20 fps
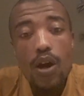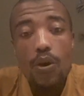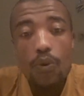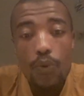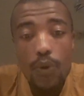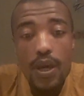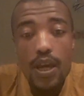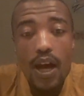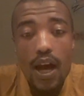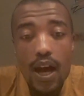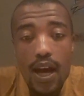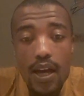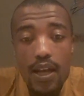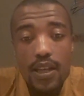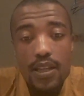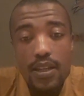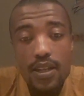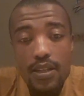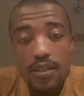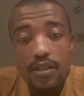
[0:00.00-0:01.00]
We are
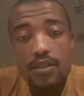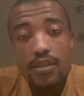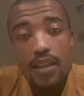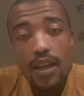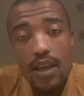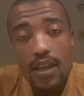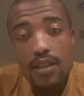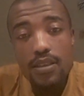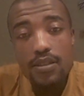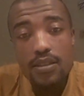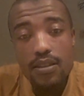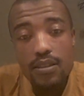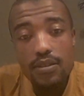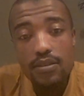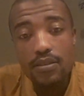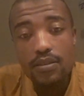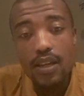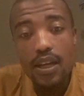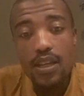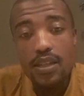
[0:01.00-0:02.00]
in the state
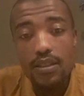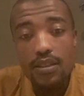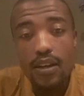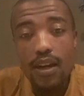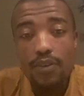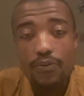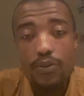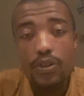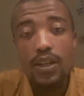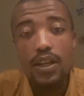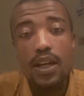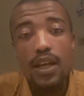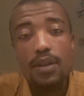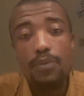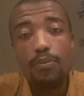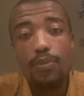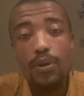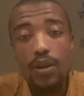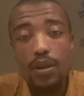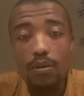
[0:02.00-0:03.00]
as an African
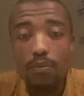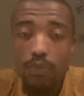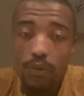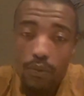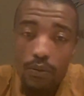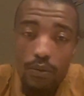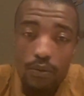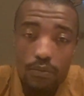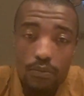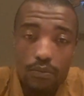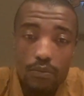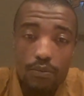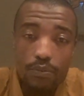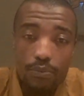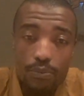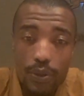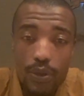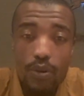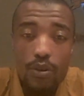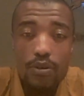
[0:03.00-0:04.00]
people
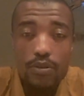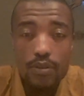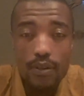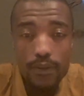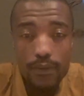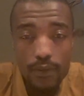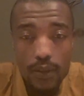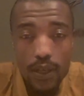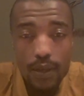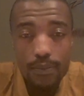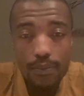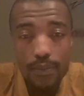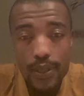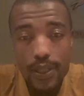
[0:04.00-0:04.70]
because of them.